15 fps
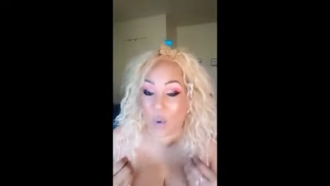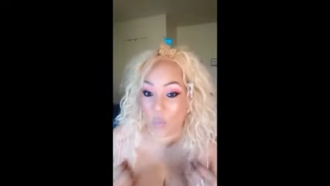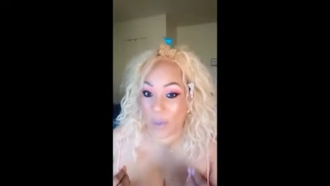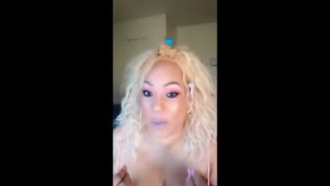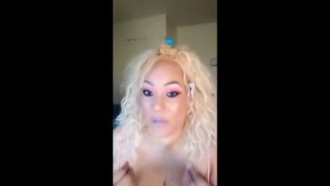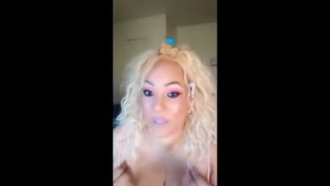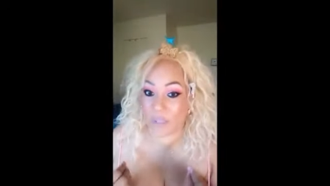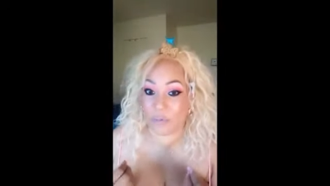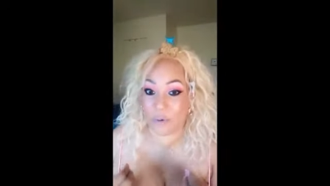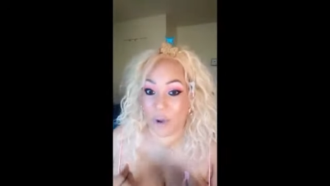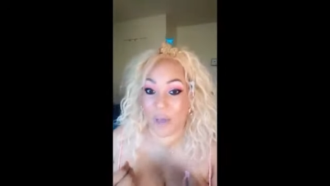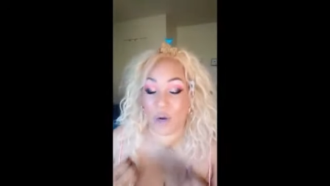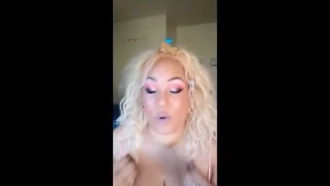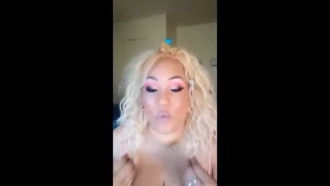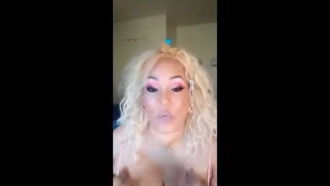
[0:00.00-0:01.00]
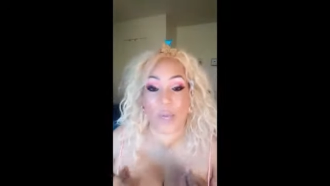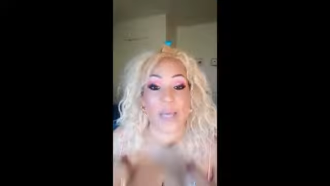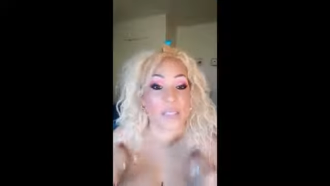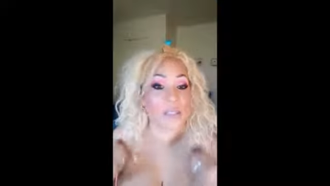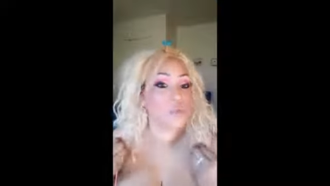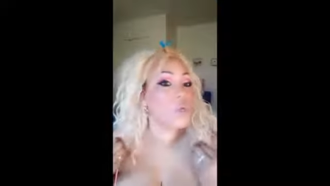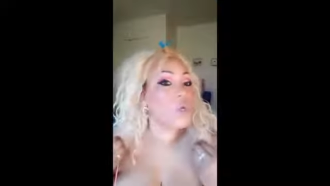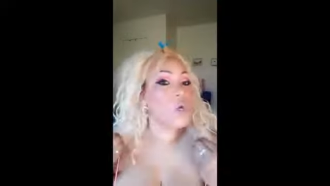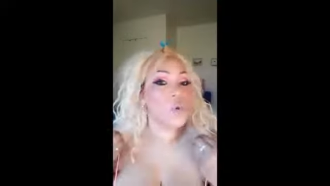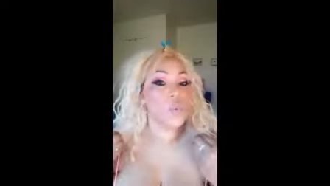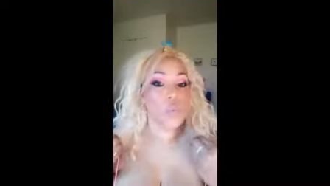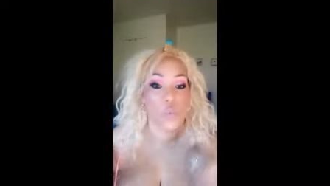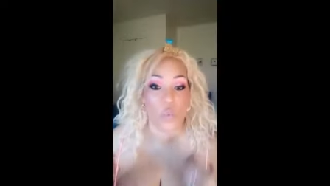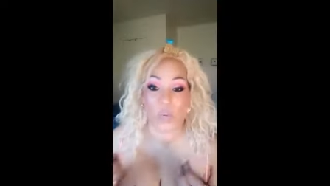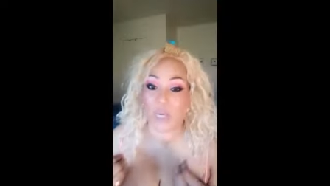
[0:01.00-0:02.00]
well this product has
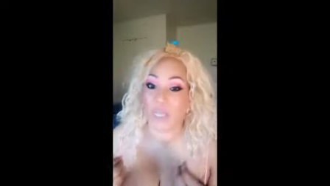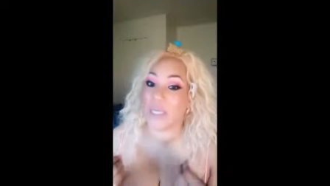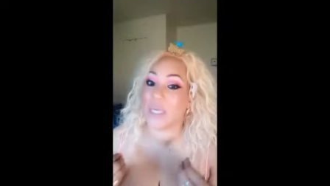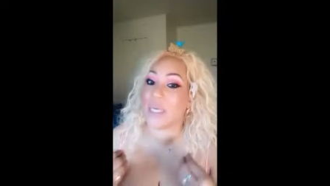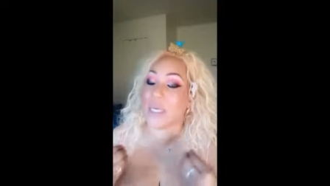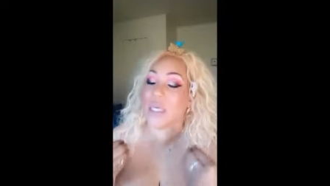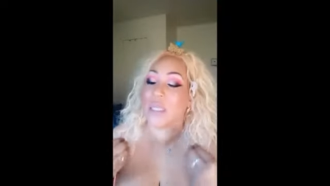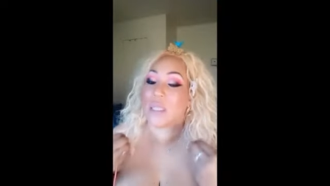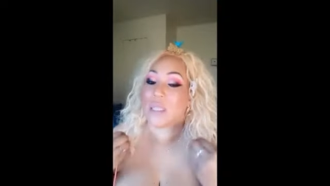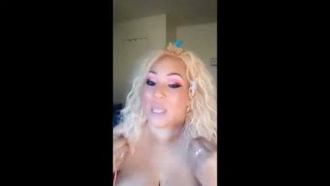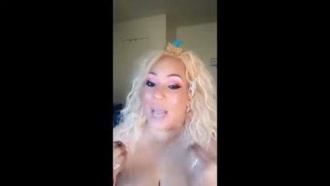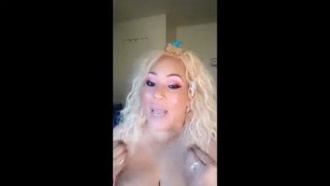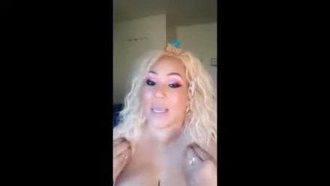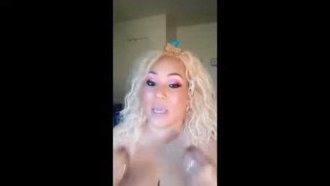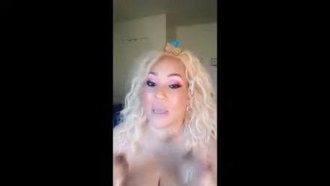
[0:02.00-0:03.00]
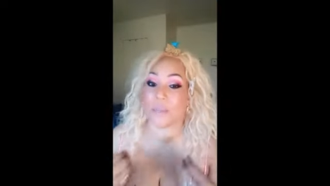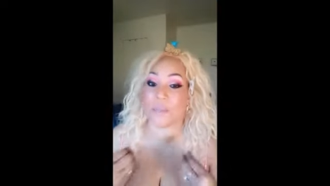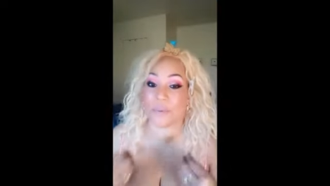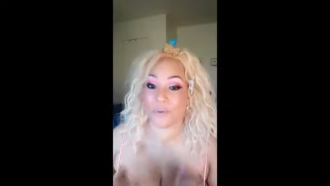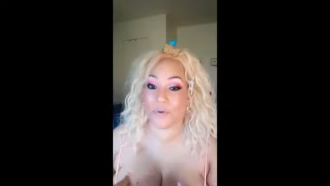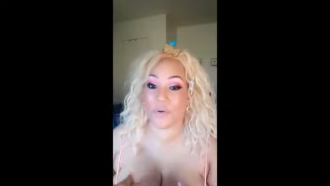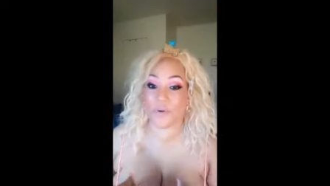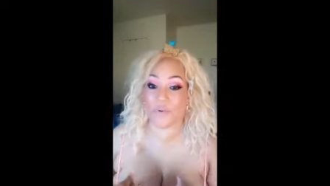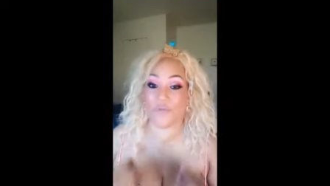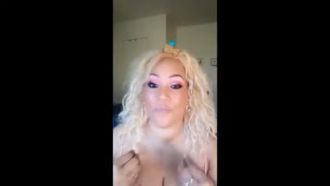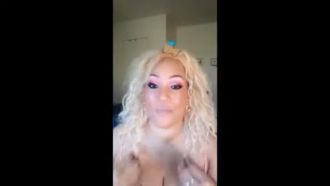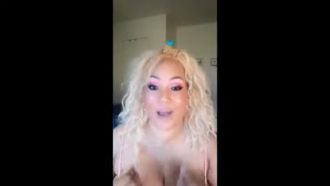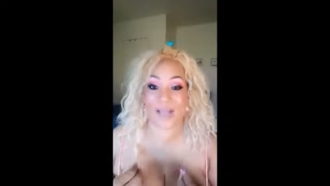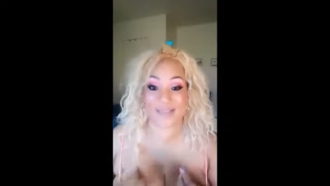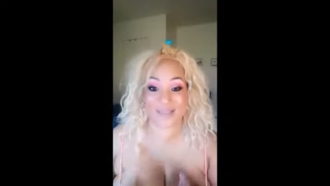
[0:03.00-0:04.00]
really like improve
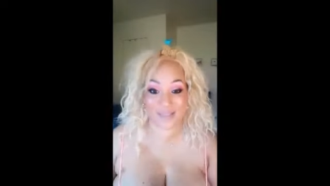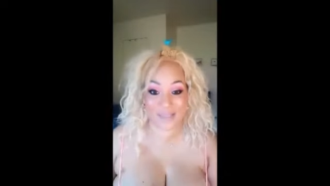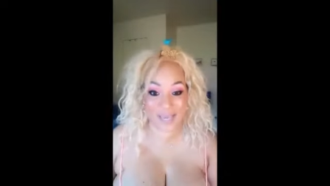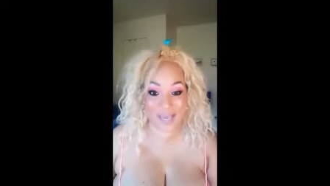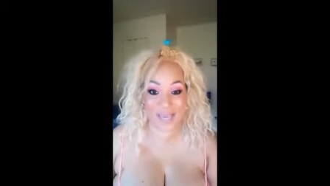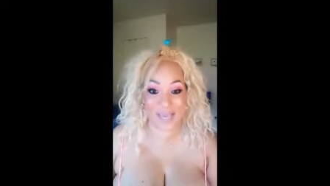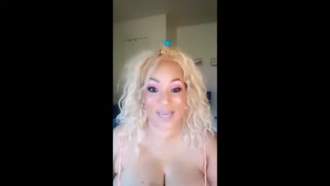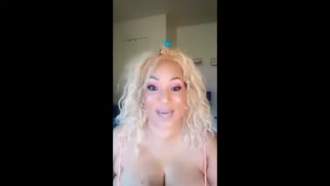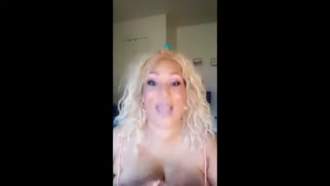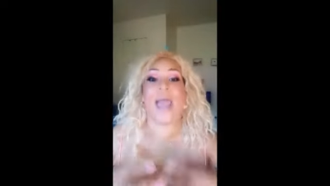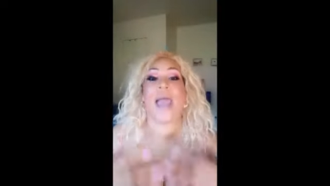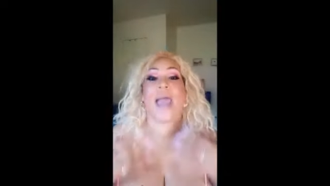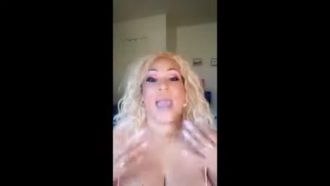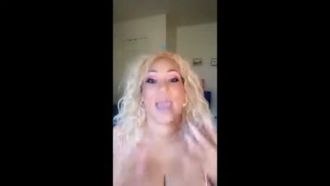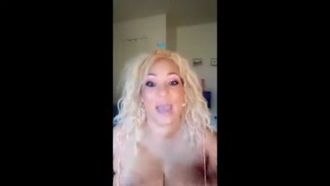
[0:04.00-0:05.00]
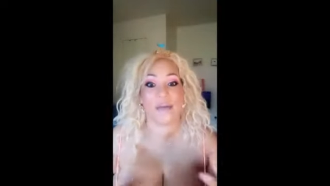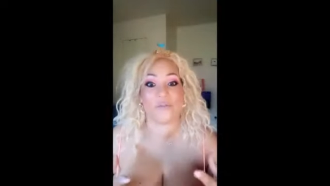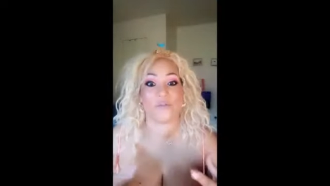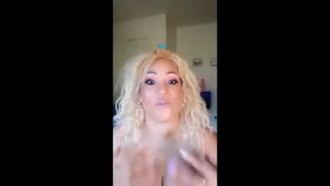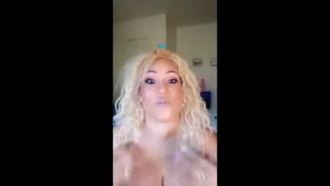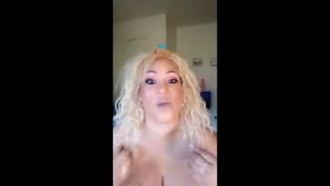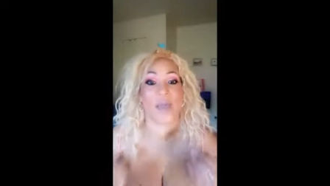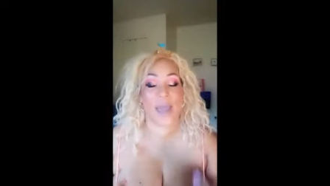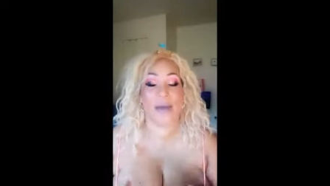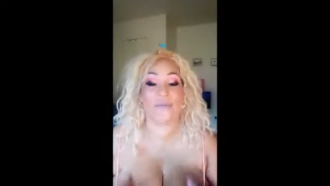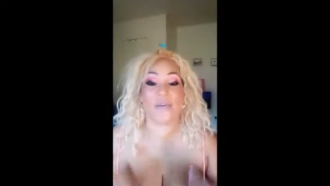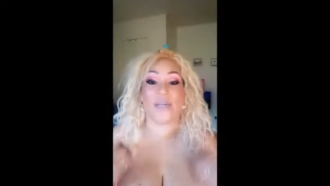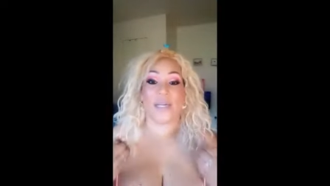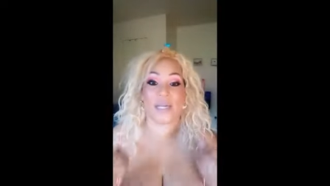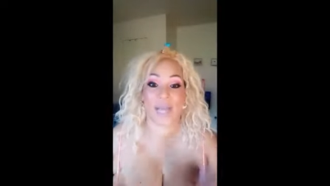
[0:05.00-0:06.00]
my skin after
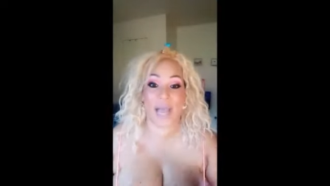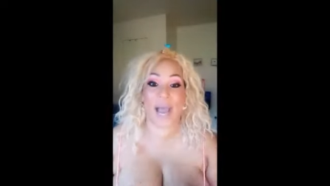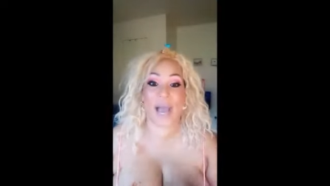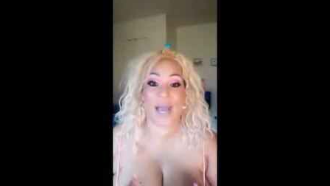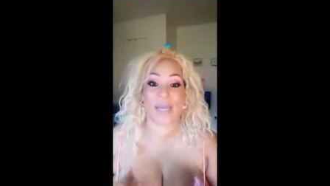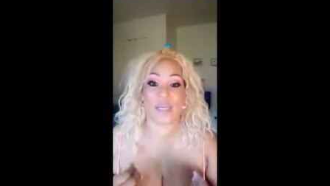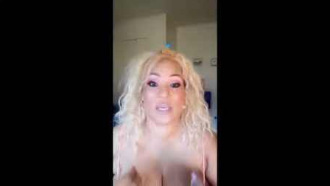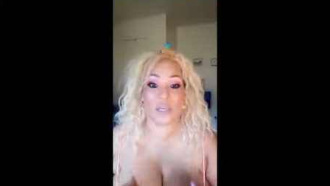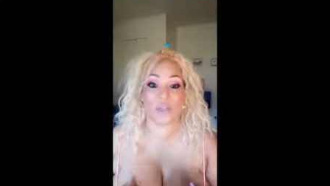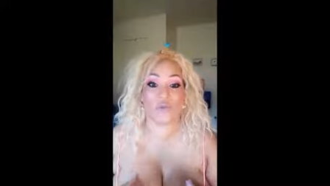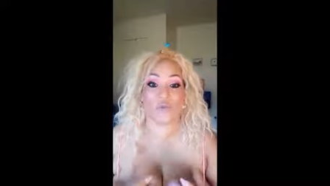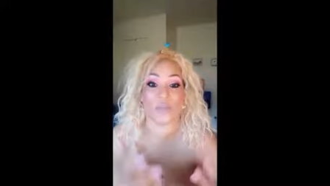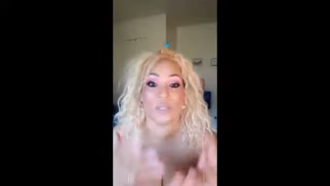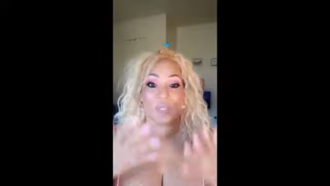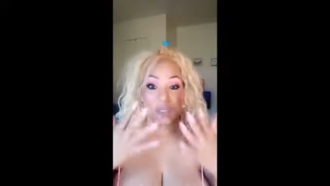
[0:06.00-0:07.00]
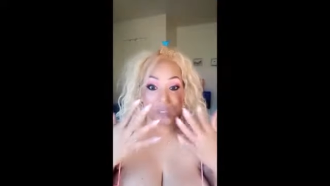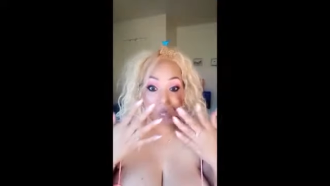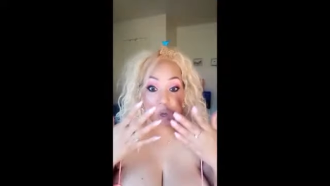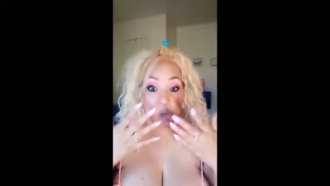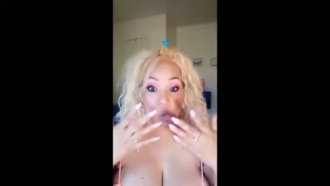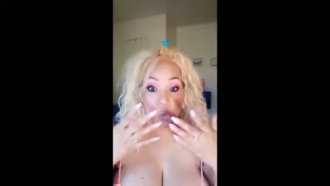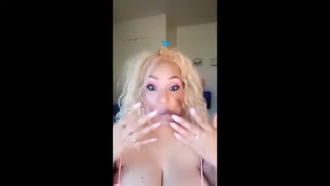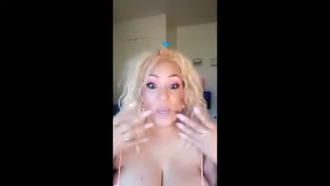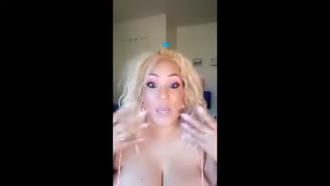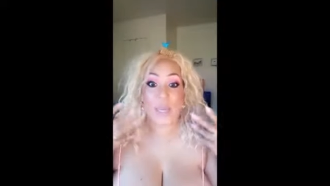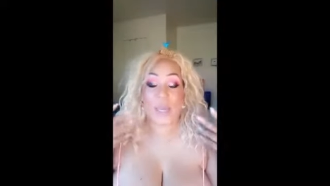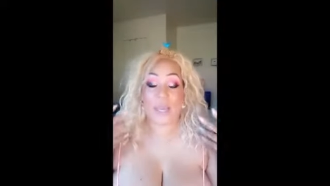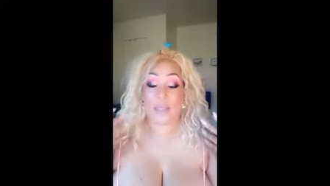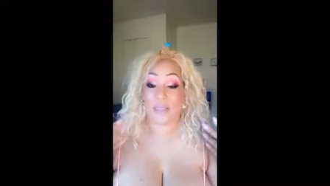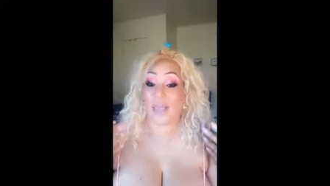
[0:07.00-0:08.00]
having an eye injury. So
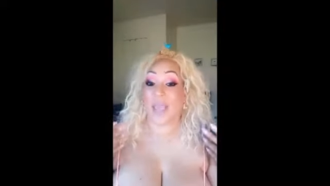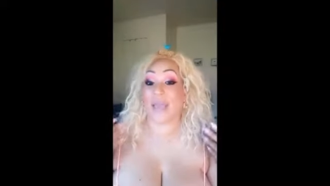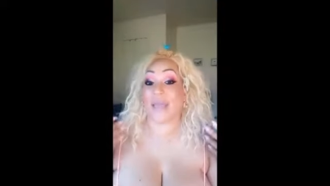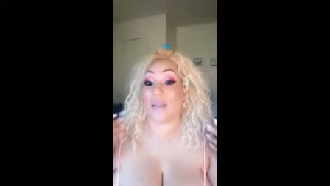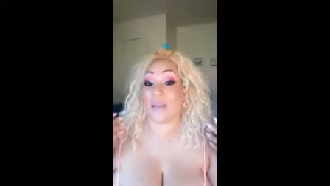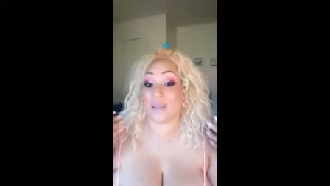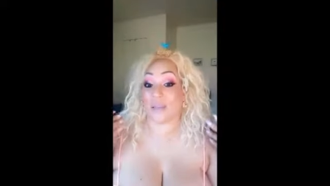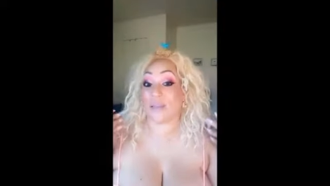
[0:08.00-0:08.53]
that